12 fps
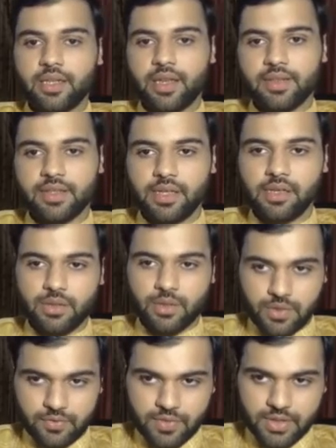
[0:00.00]
at the
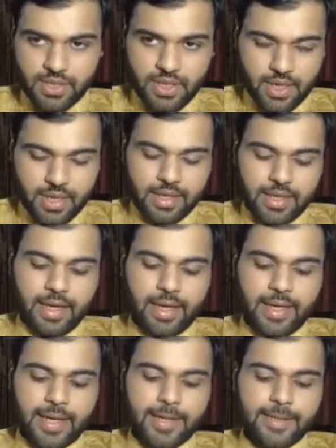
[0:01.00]
center of it,
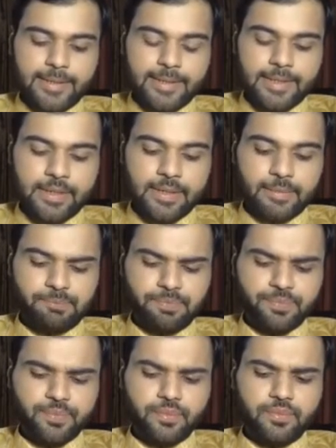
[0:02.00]
and
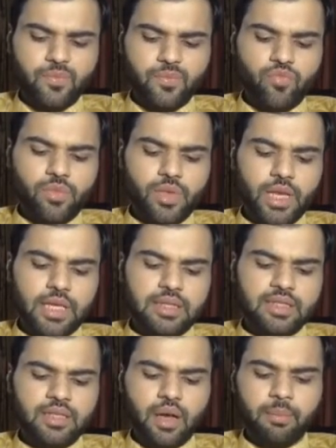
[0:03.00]

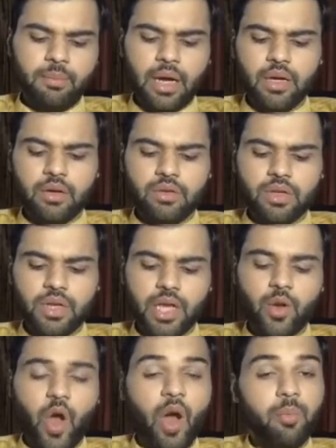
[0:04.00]
it's about
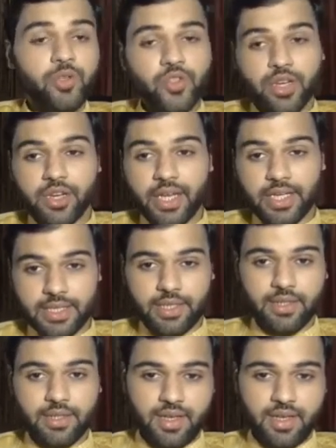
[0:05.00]
an obituary writer.